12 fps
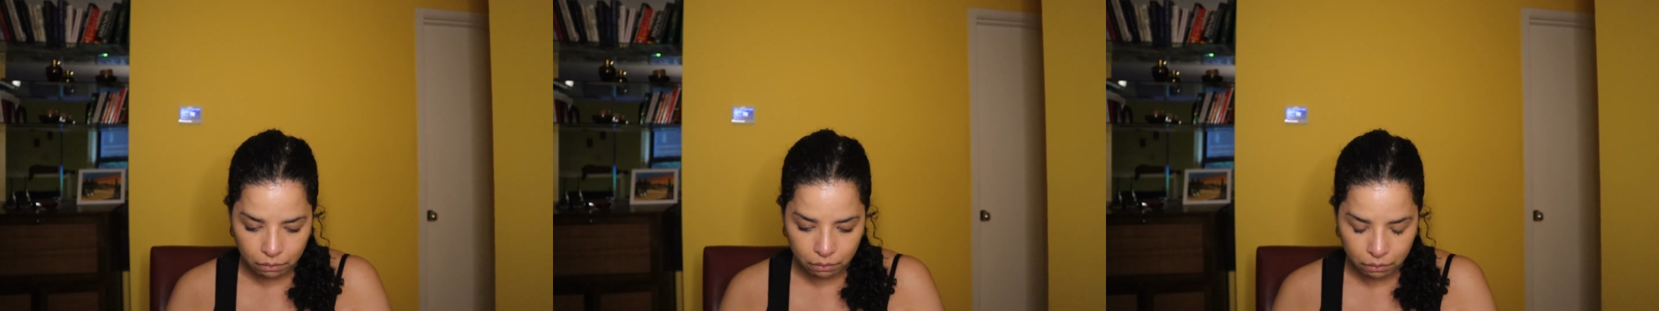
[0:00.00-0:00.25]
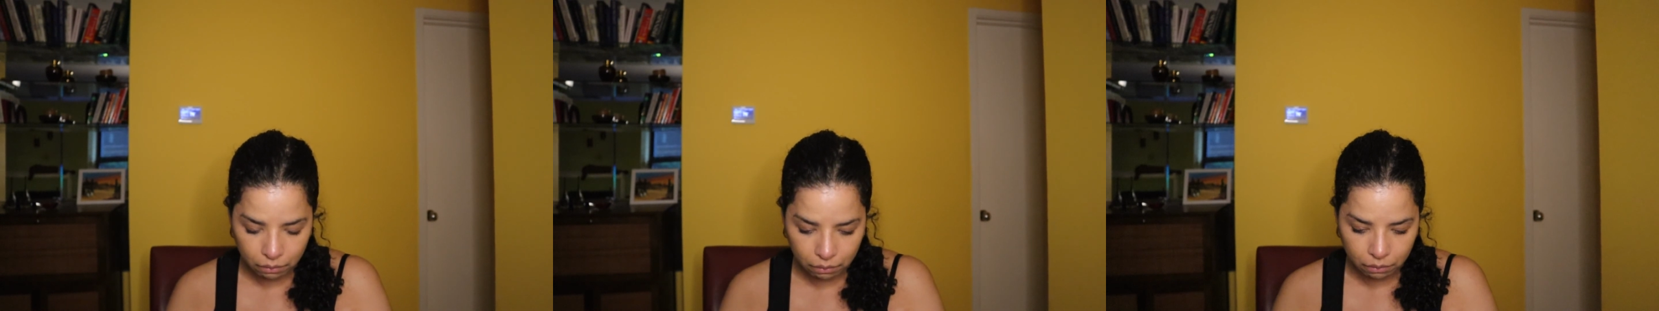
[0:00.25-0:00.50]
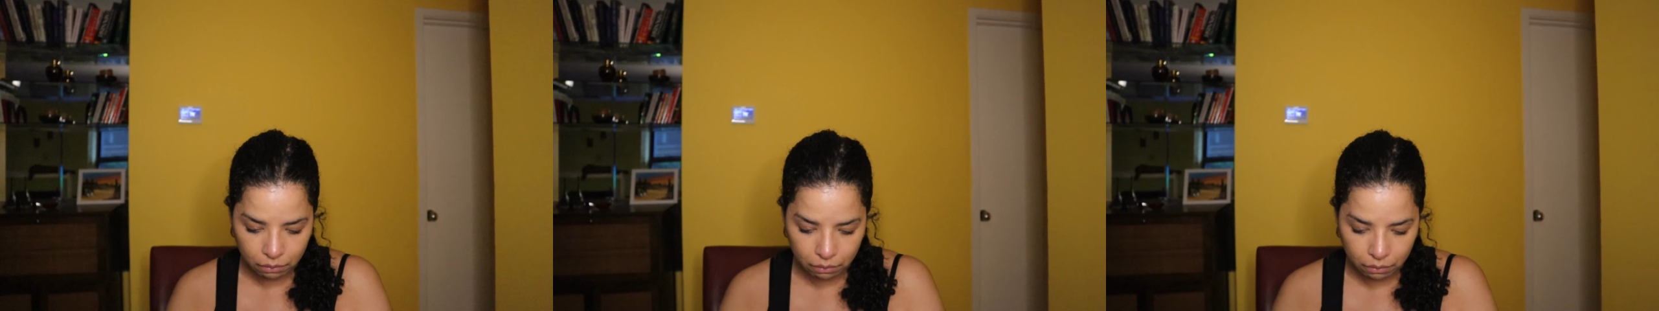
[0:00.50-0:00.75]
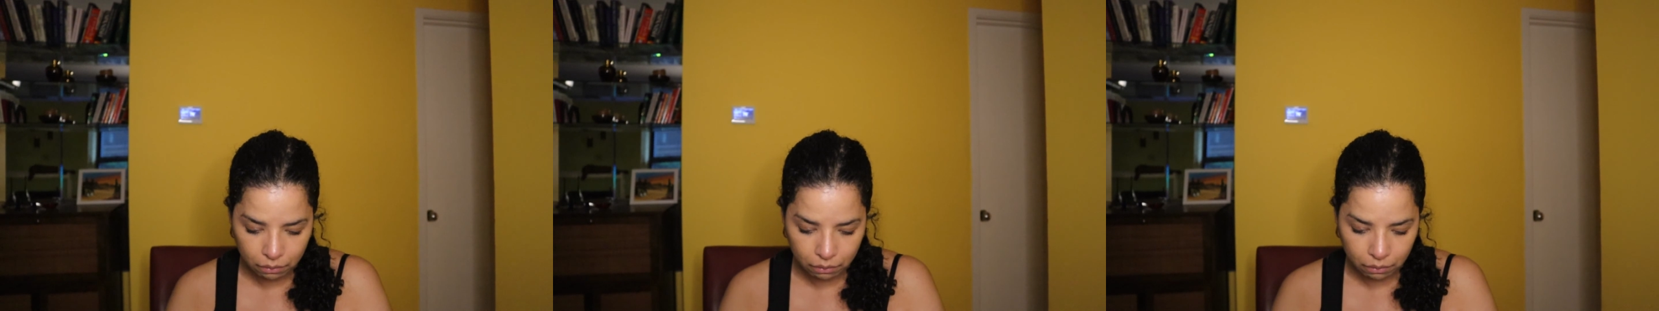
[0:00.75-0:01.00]

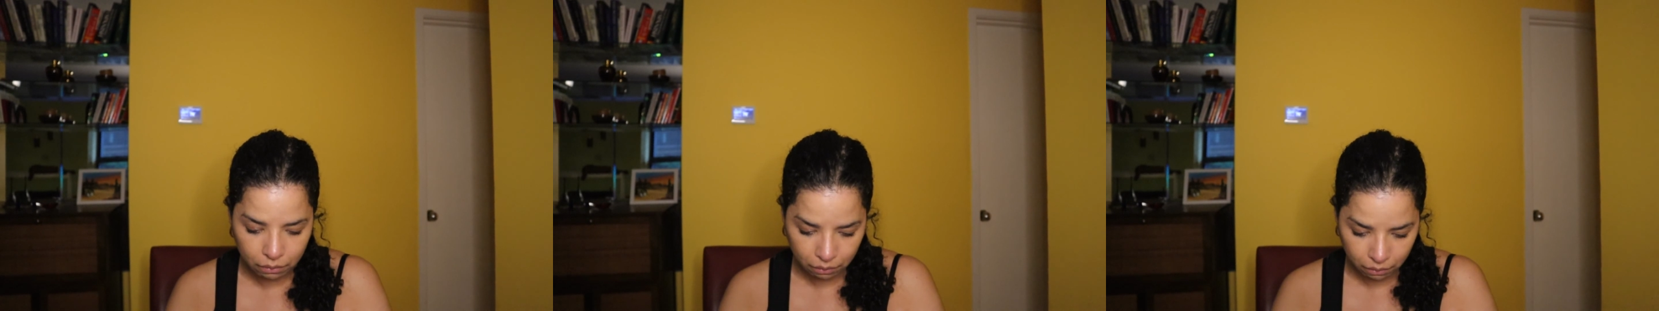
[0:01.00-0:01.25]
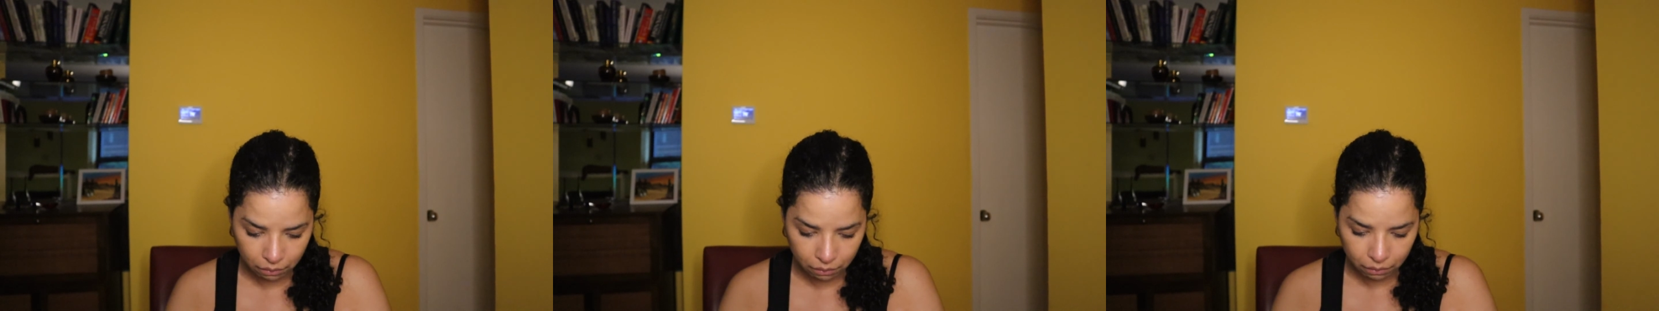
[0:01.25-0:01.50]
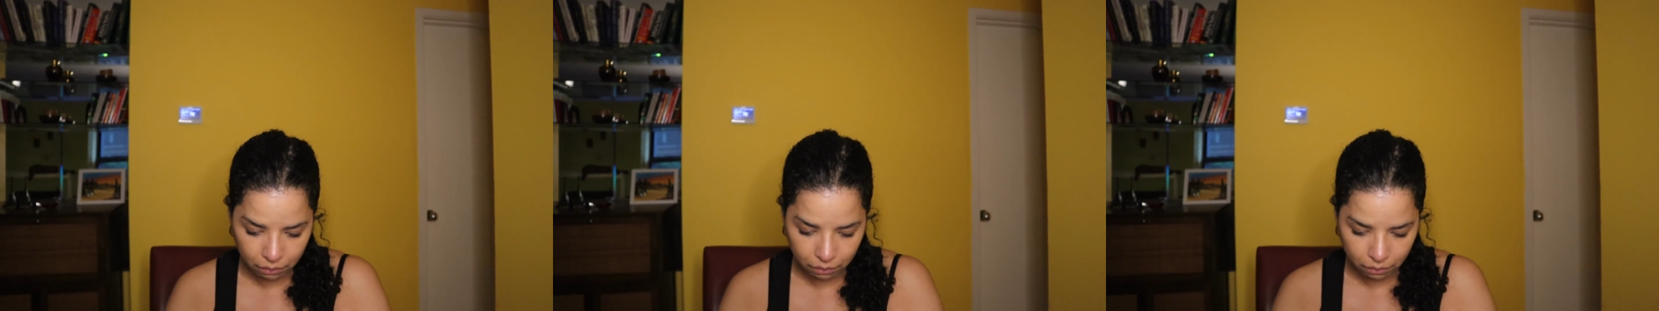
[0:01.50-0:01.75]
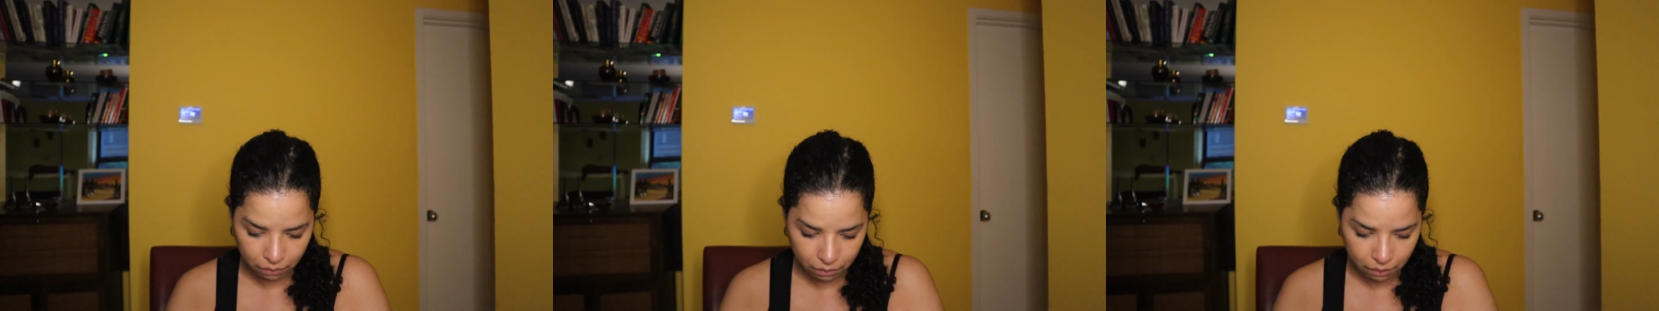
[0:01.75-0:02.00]

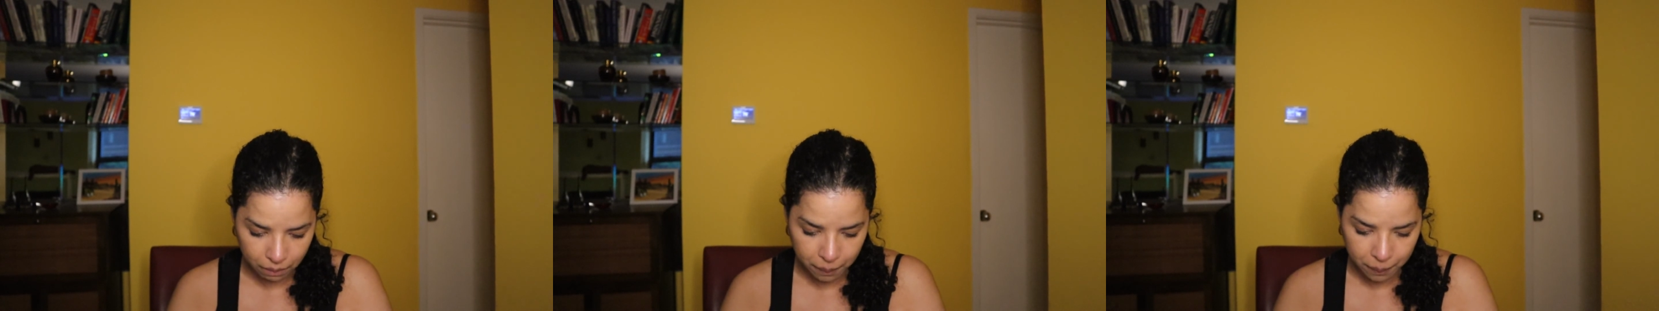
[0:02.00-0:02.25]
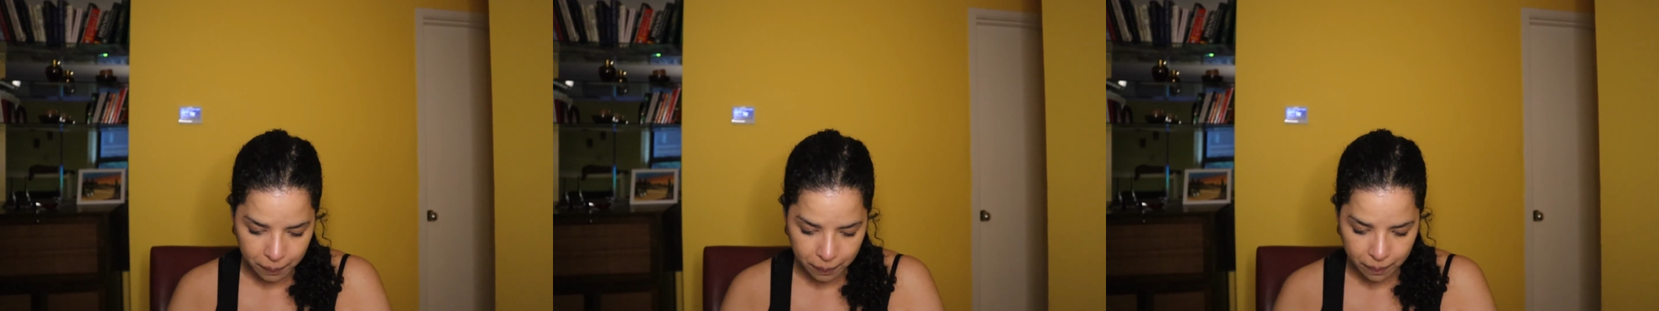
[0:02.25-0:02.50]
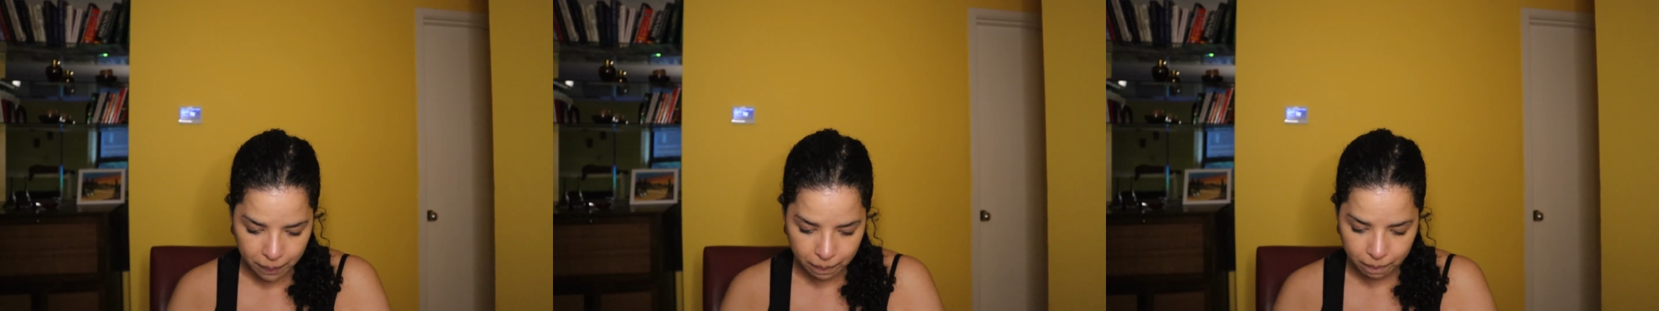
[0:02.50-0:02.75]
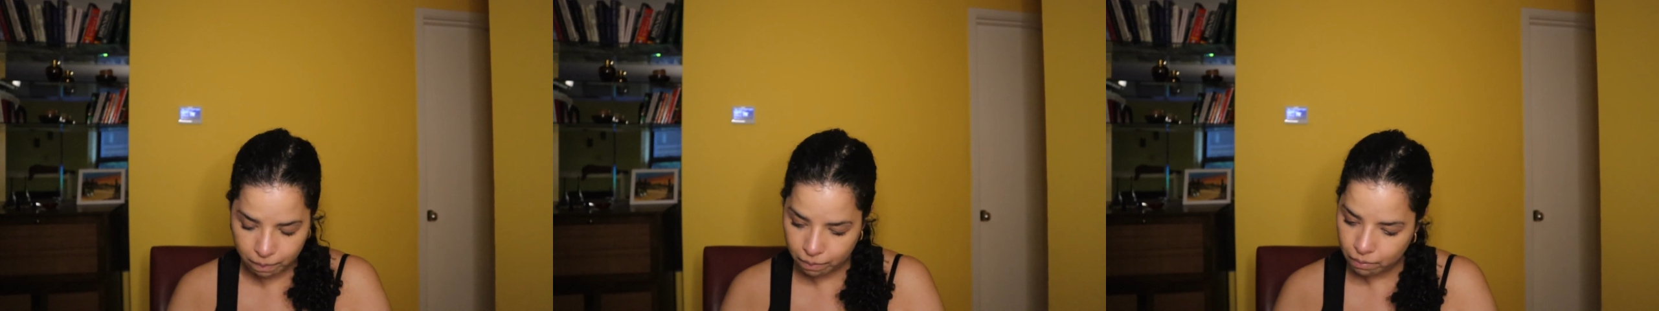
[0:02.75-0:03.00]

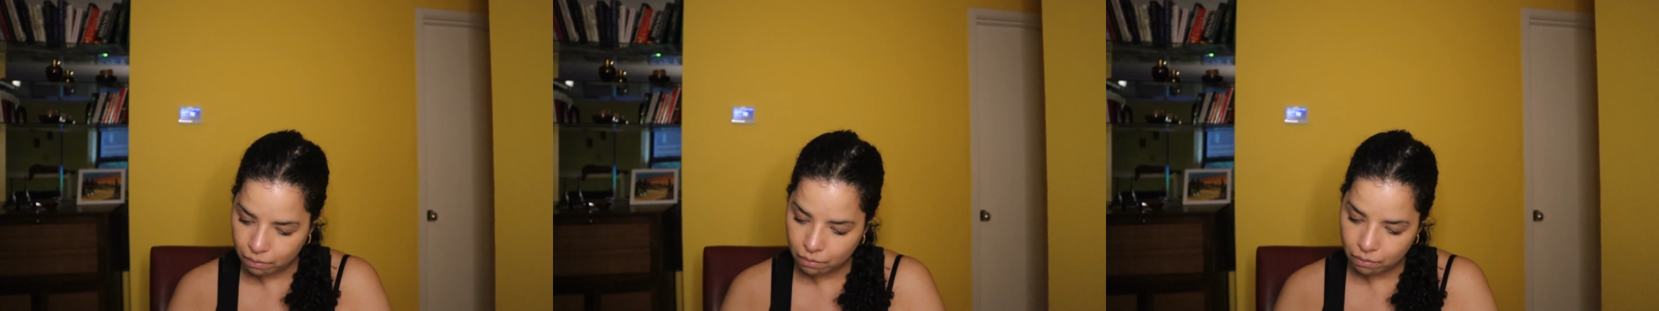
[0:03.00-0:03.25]
Nothing is said.